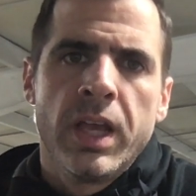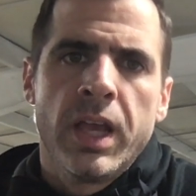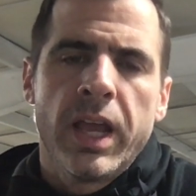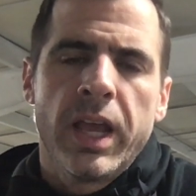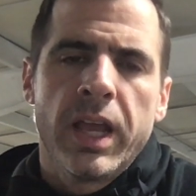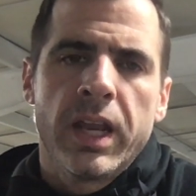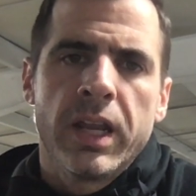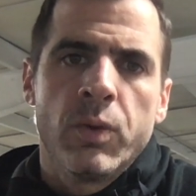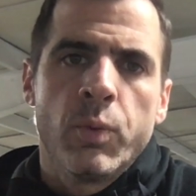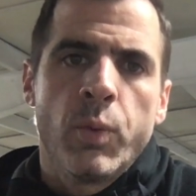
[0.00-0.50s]

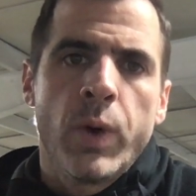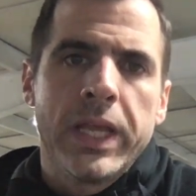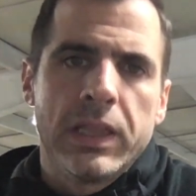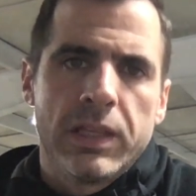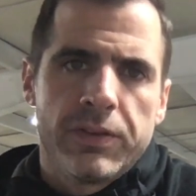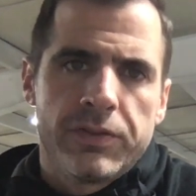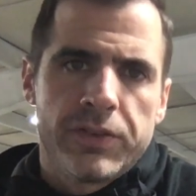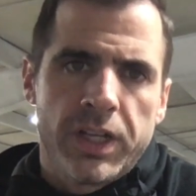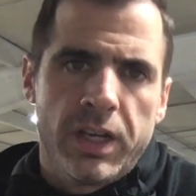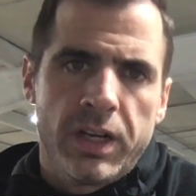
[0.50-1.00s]
And in
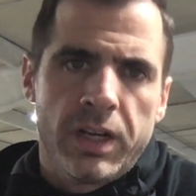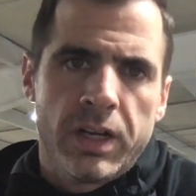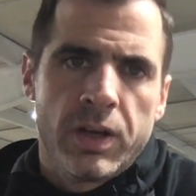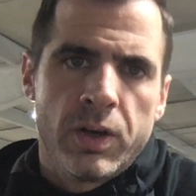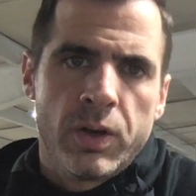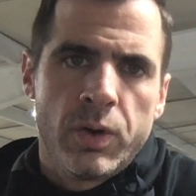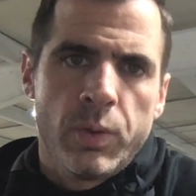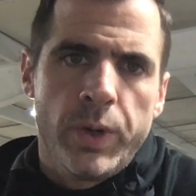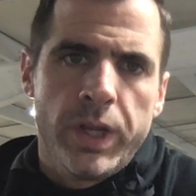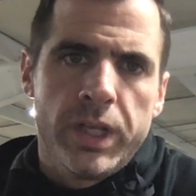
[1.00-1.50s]
weightlifting,
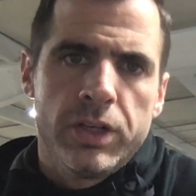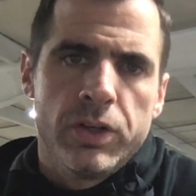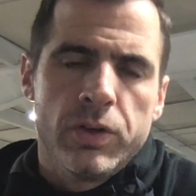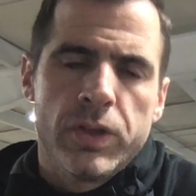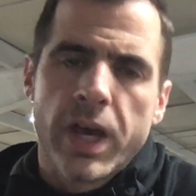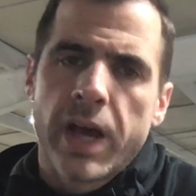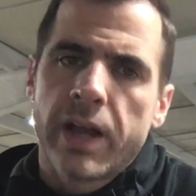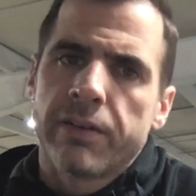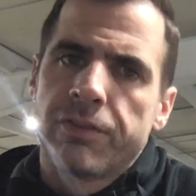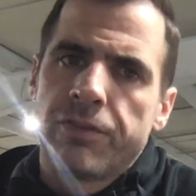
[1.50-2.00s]
we do
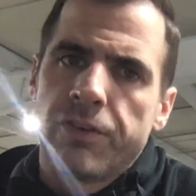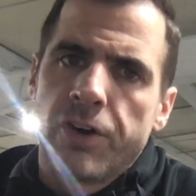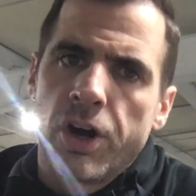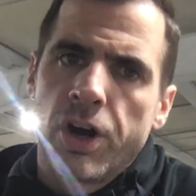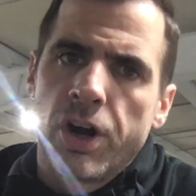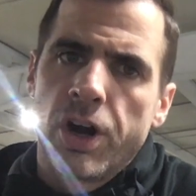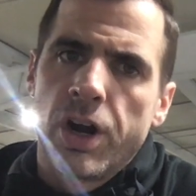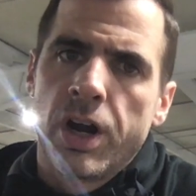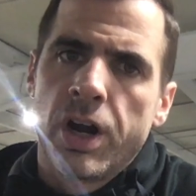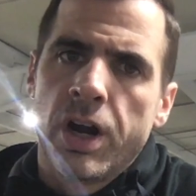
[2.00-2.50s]
that
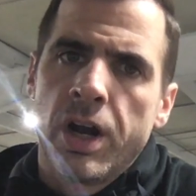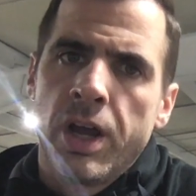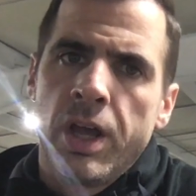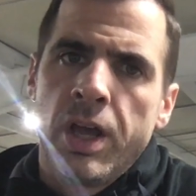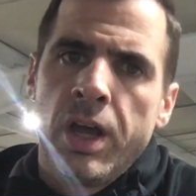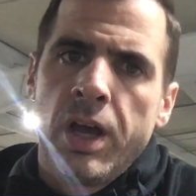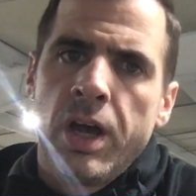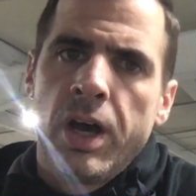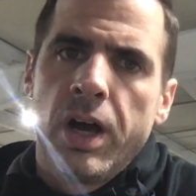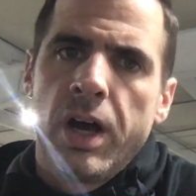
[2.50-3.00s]
far
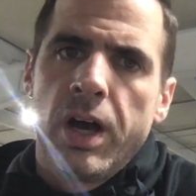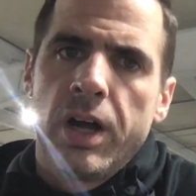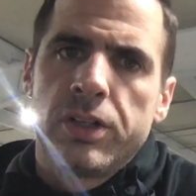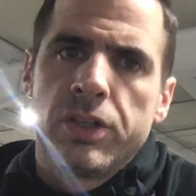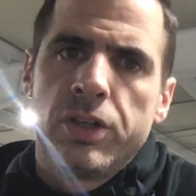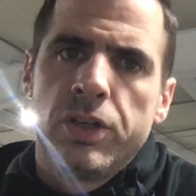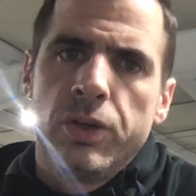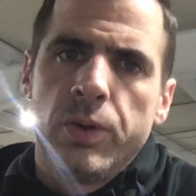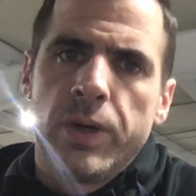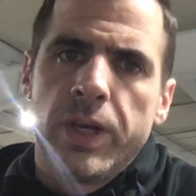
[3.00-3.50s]

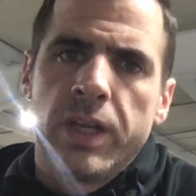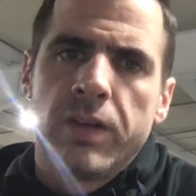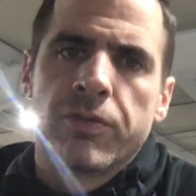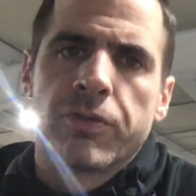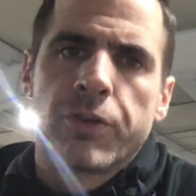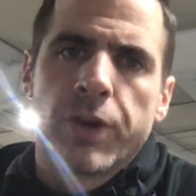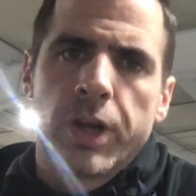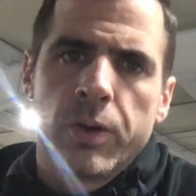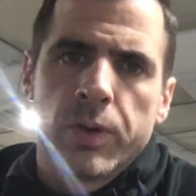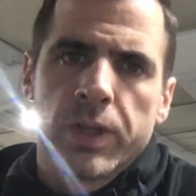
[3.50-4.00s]
too
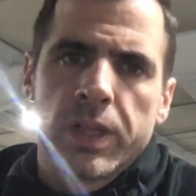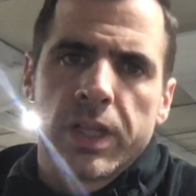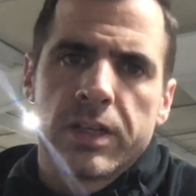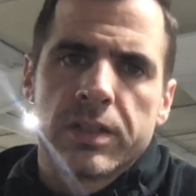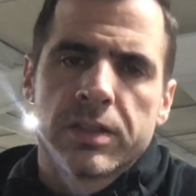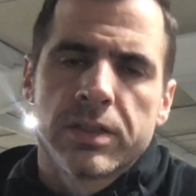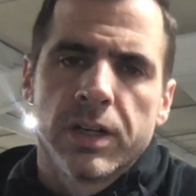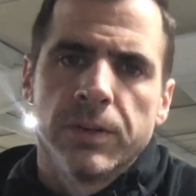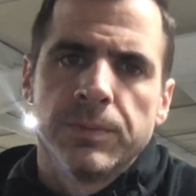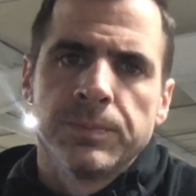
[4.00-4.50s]
infrequently.
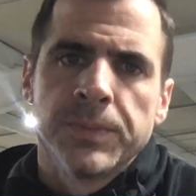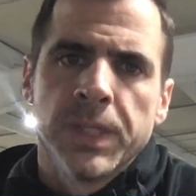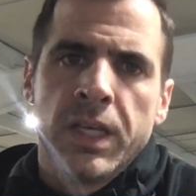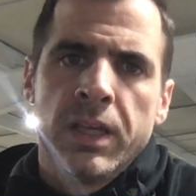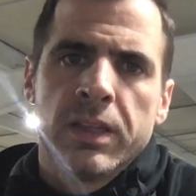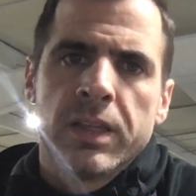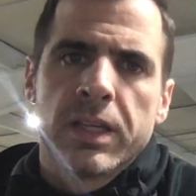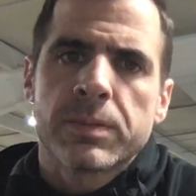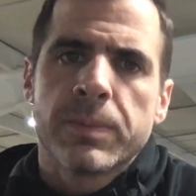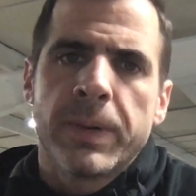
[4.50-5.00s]
So
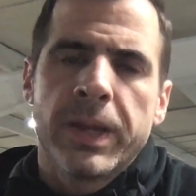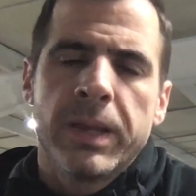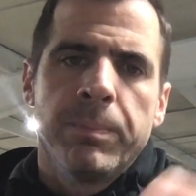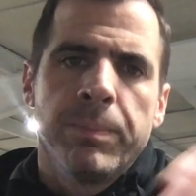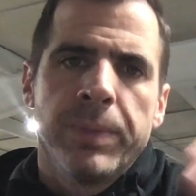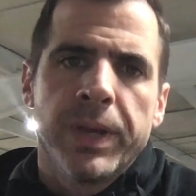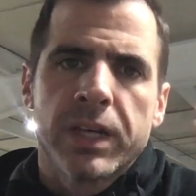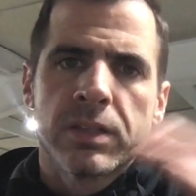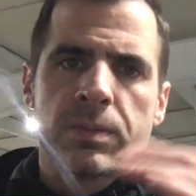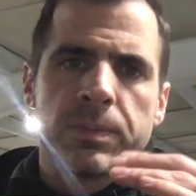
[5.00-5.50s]
that's my
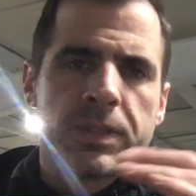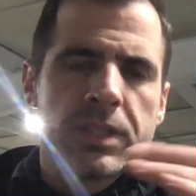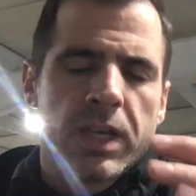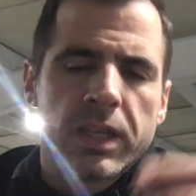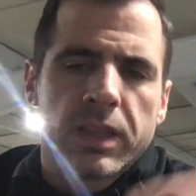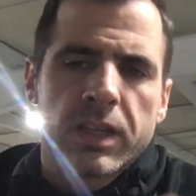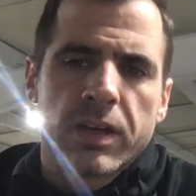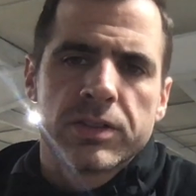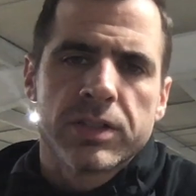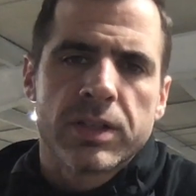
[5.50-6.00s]
biggest
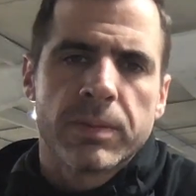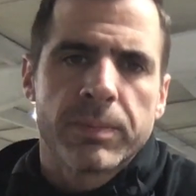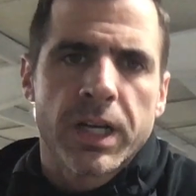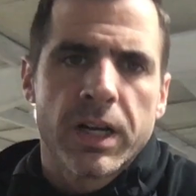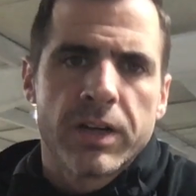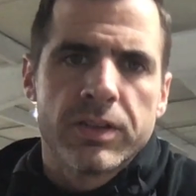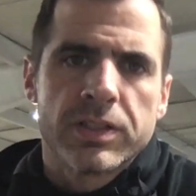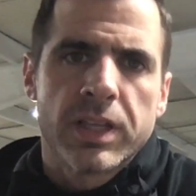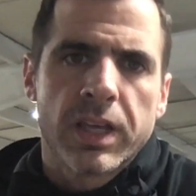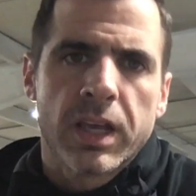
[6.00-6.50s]
mistake. That was something I
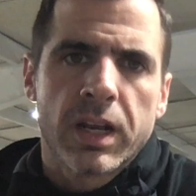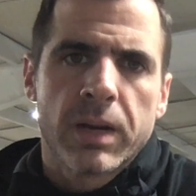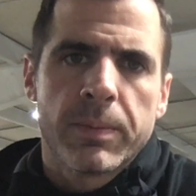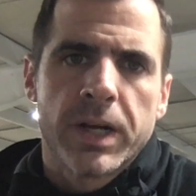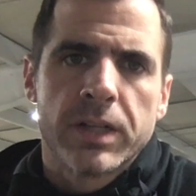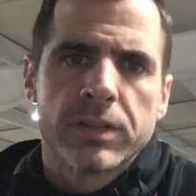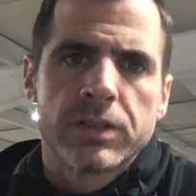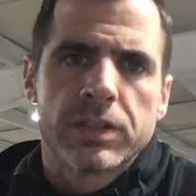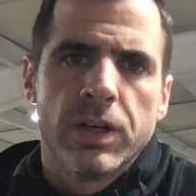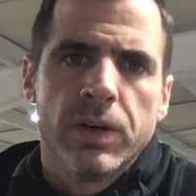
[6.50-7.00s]
was thinking
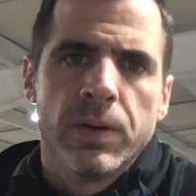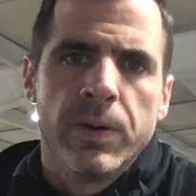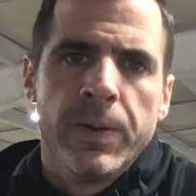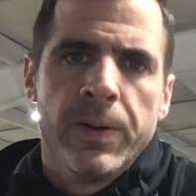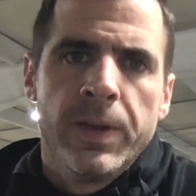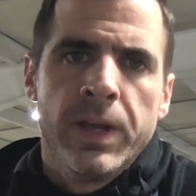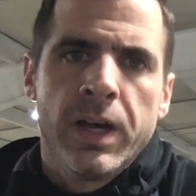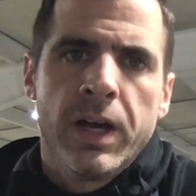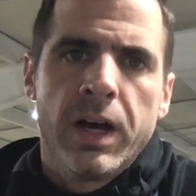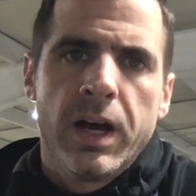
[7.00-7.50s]
about. So
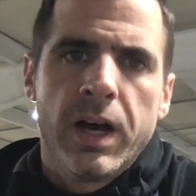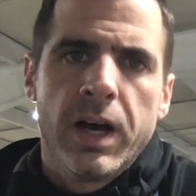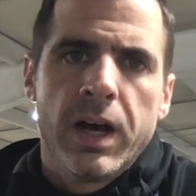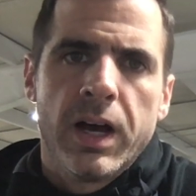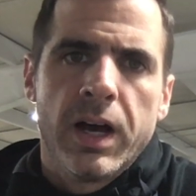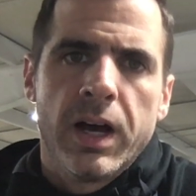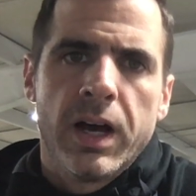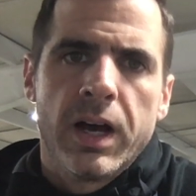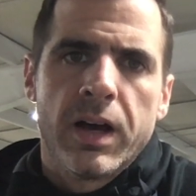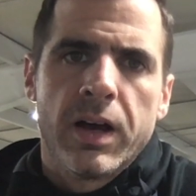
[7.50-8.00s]

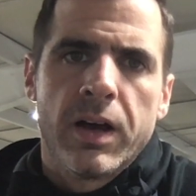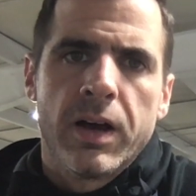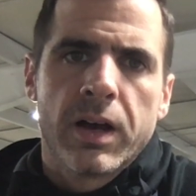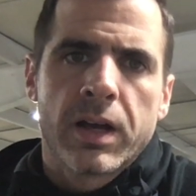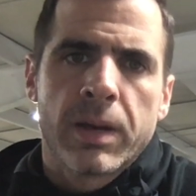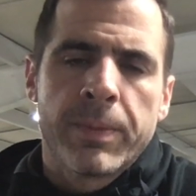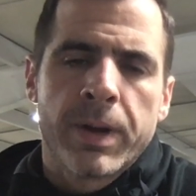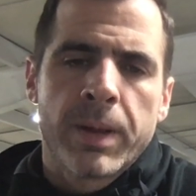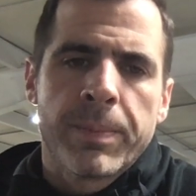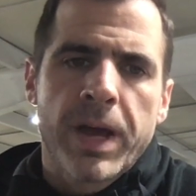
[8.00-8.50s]

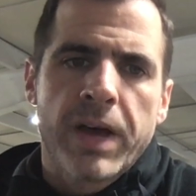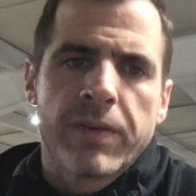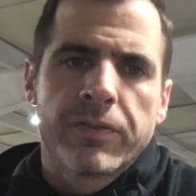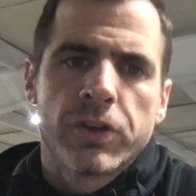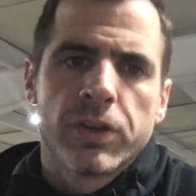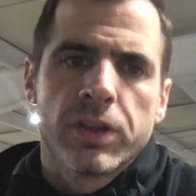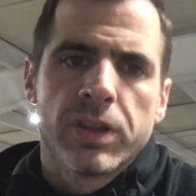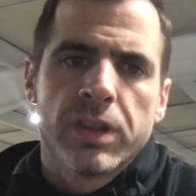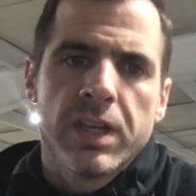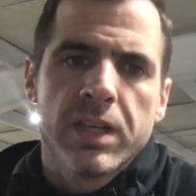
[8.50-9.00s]
coming up
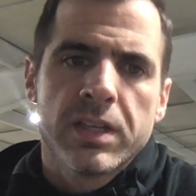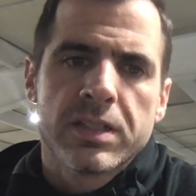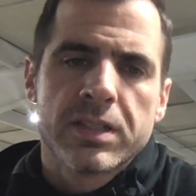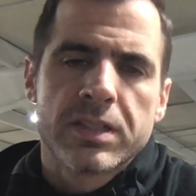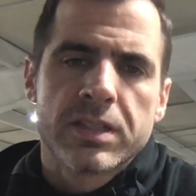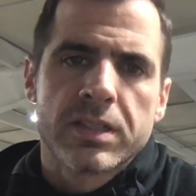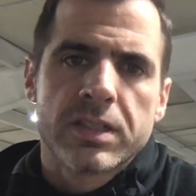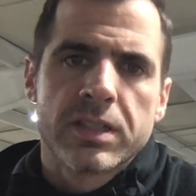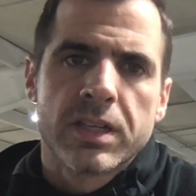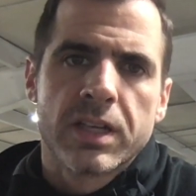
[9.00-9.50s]
after
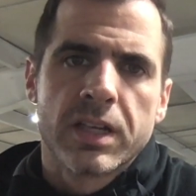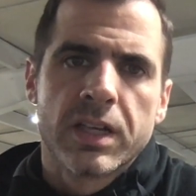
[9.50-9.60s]
this,